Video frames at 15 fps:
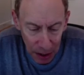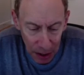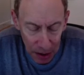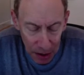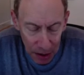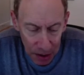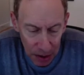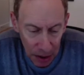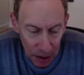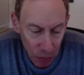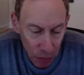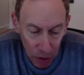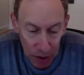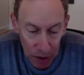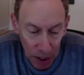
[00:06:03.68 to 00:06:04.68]
And then
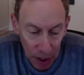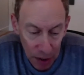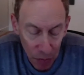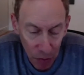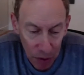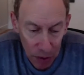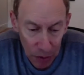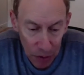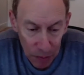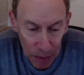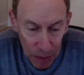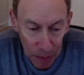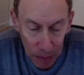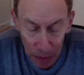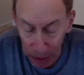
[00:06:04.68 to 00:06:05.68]
one day, one of the
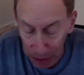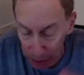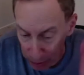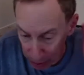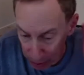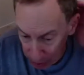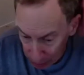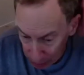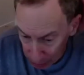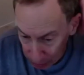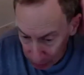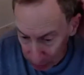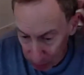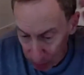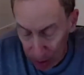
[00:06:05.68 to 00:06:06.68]
people in the
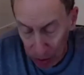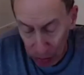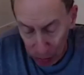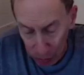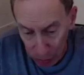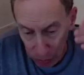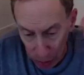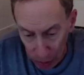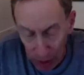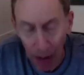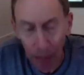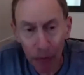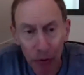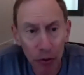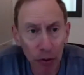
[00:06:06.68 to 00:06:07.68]

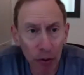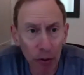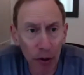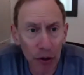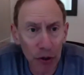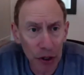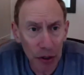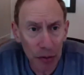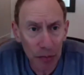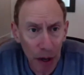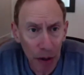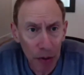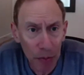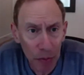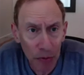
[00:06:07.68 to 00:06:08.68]
laboratory I was in,
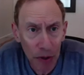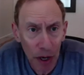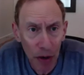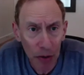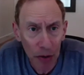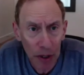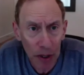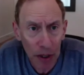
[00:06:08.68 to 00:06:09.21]
Barry Bunow,